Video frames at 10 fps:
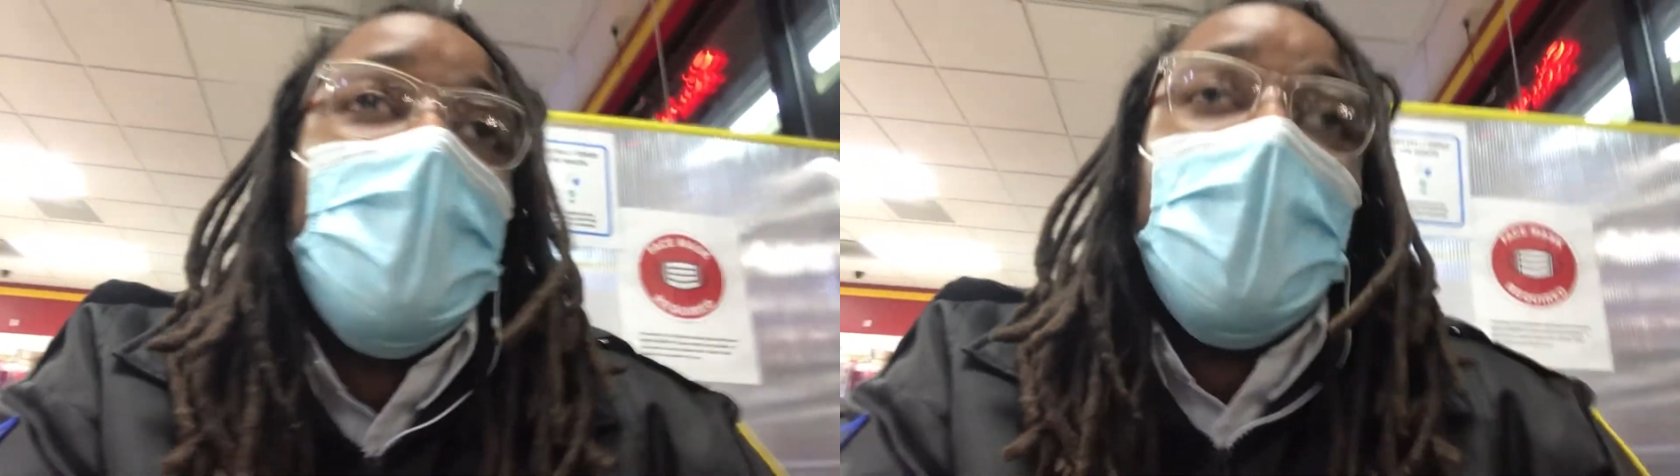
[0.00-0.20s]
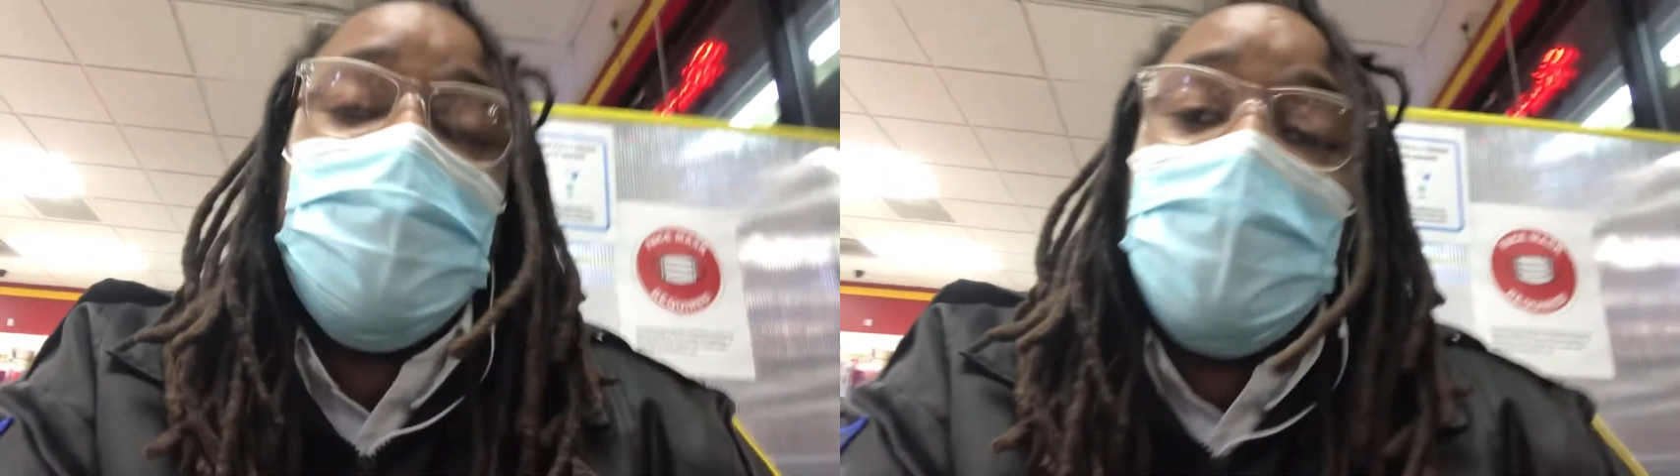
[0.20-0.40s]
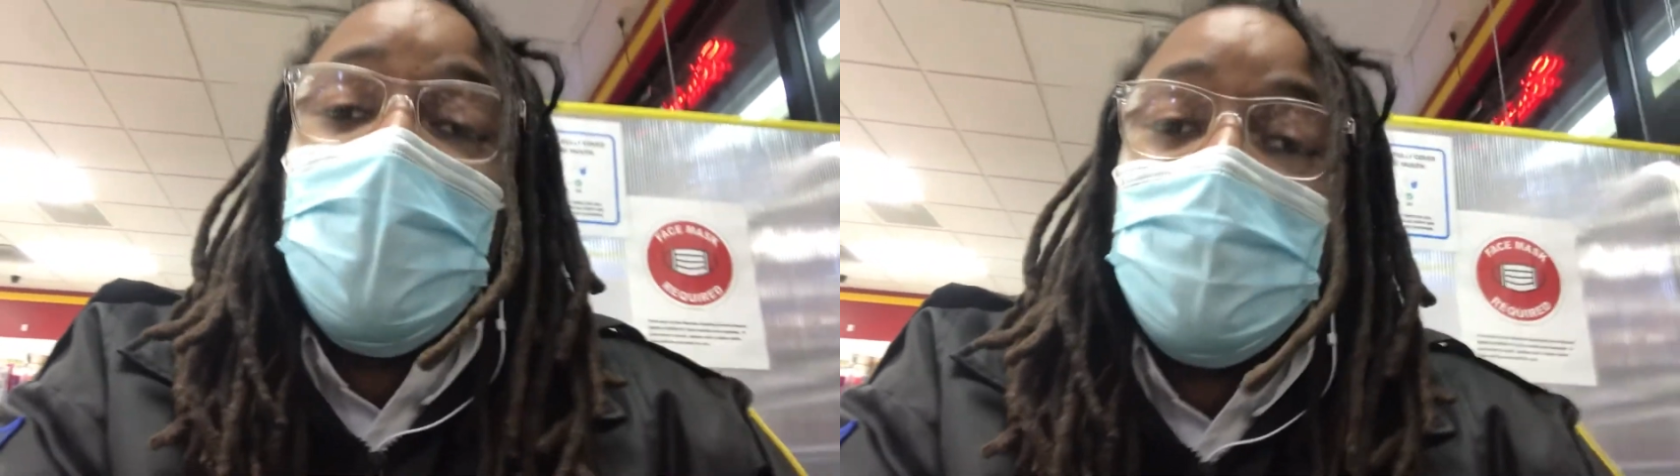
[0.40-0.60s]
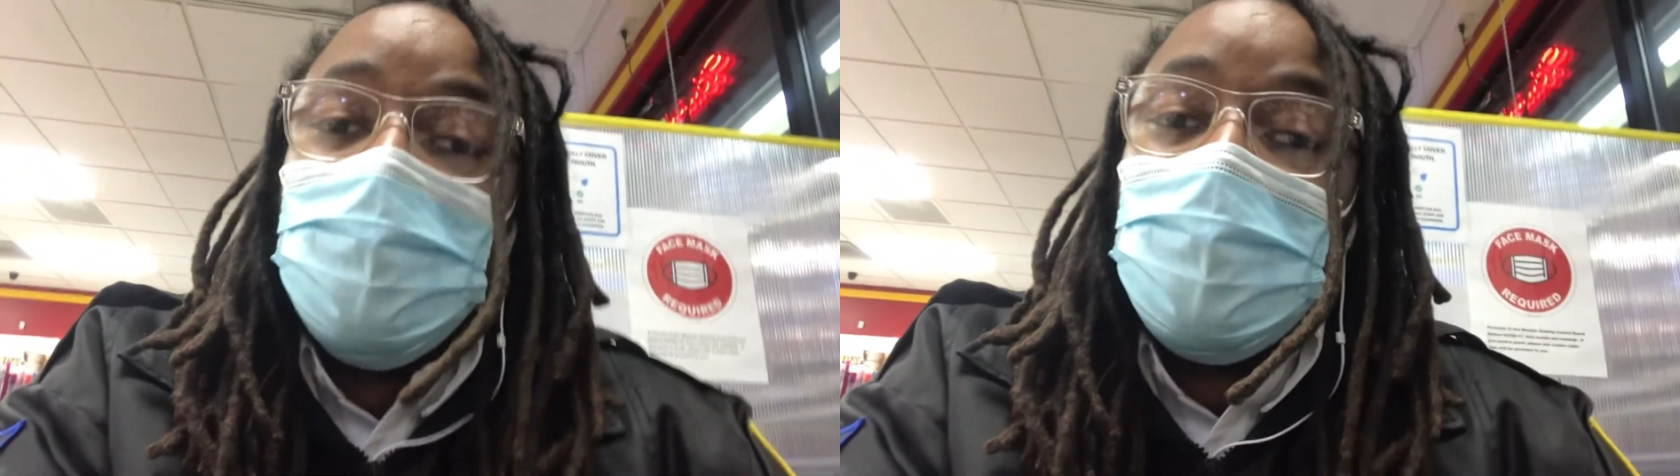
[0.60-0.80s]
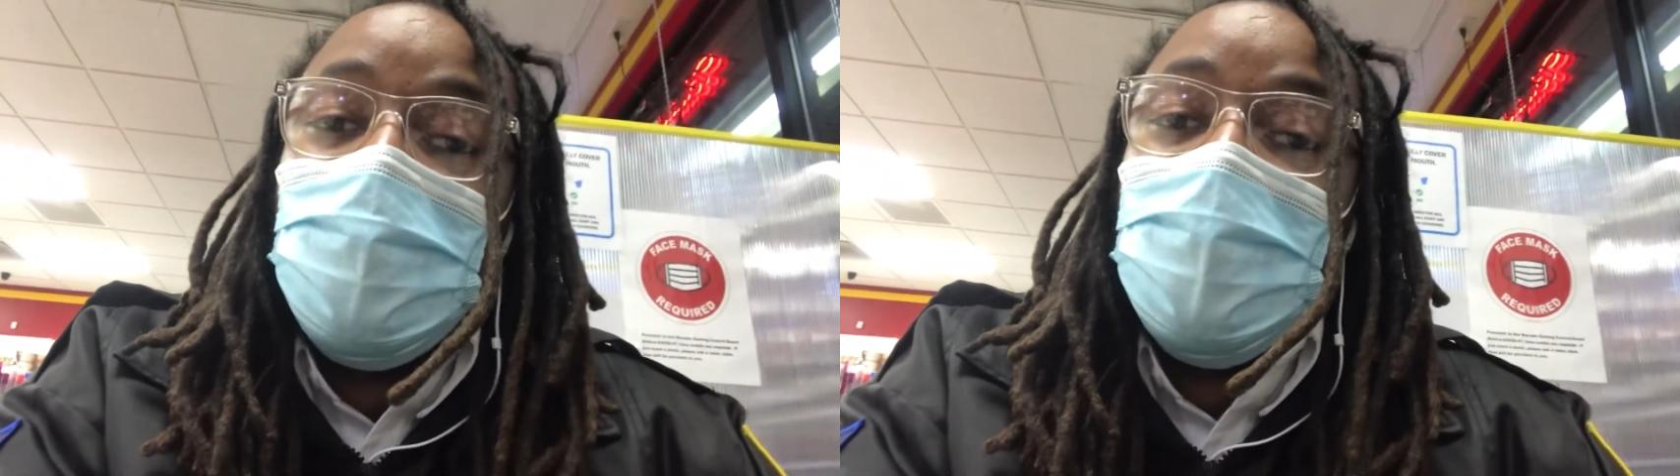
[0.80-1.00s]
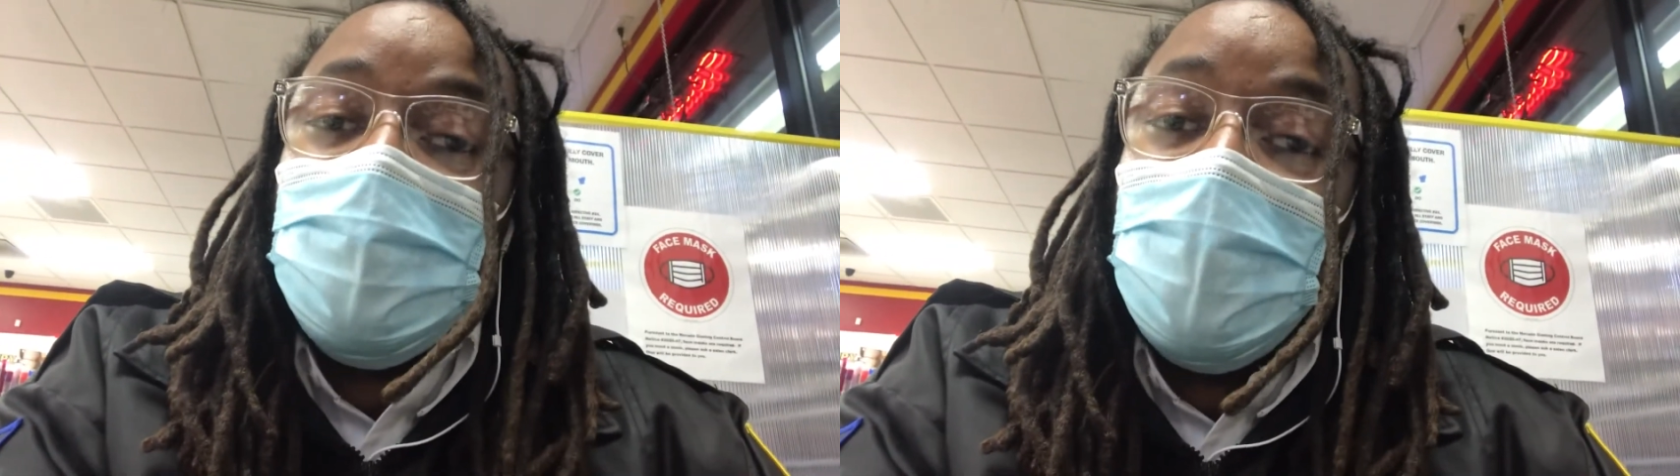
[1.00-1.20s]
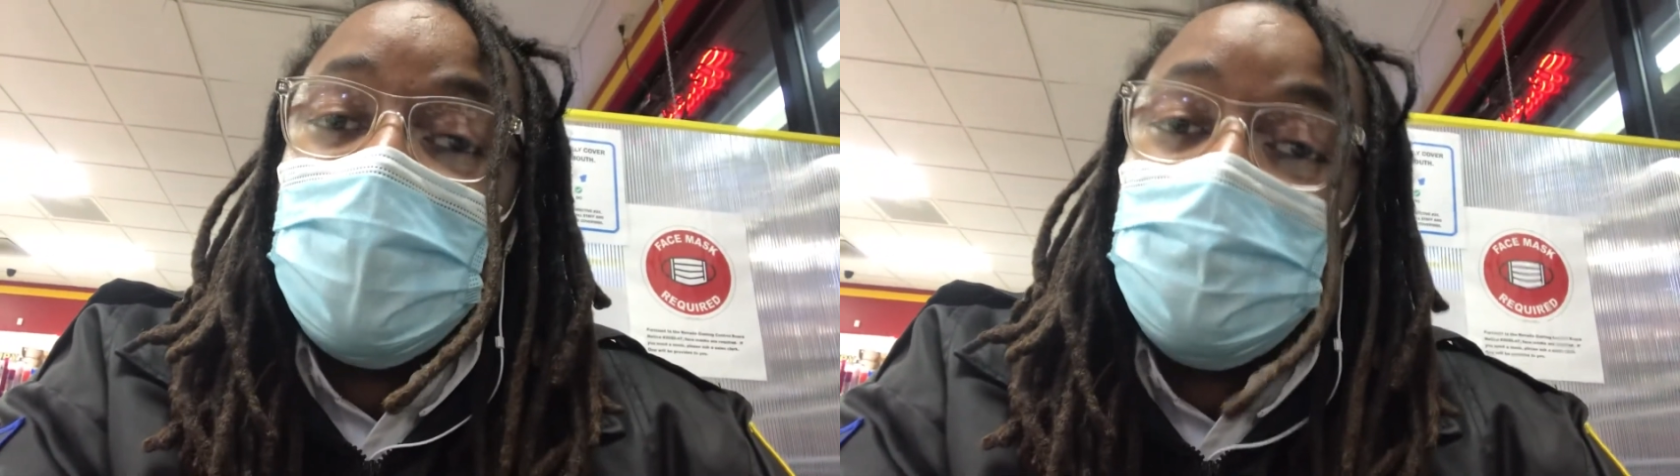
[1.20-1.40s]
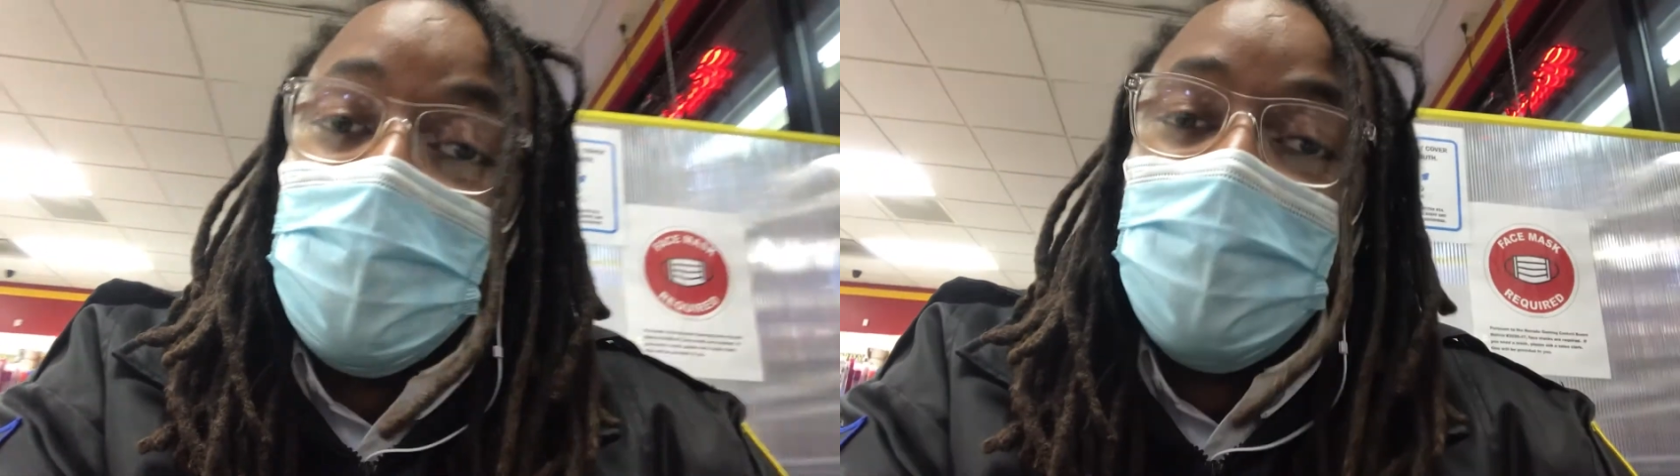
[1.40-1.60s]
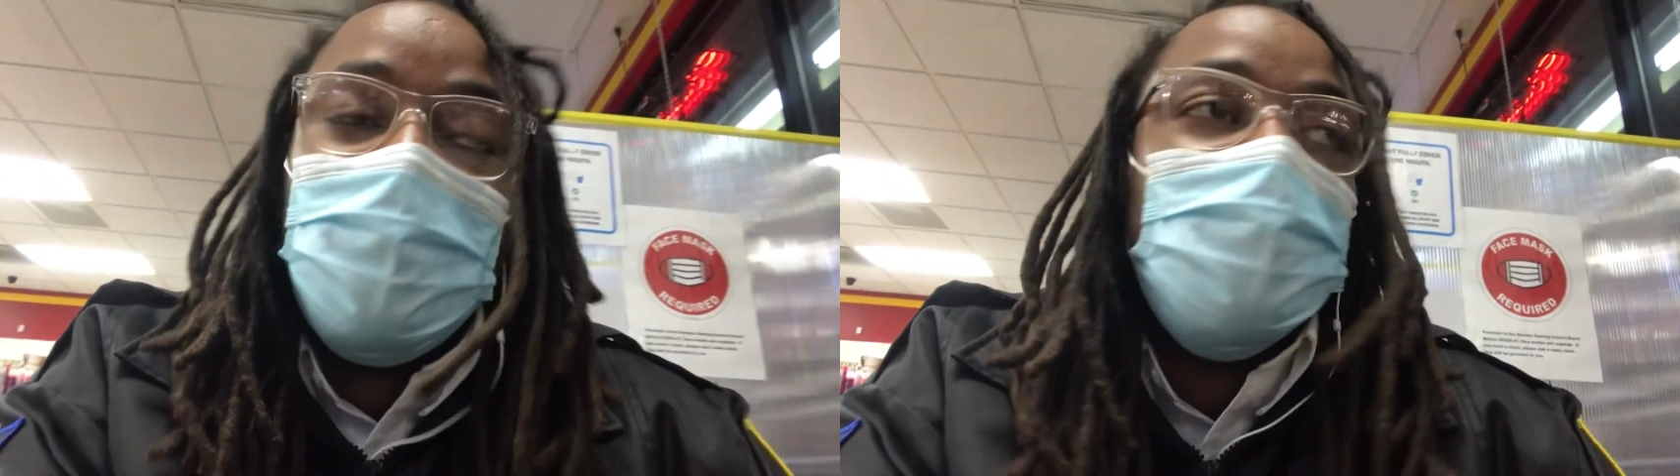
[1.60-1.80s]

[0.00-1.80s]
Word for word: I actually got to go to court next month for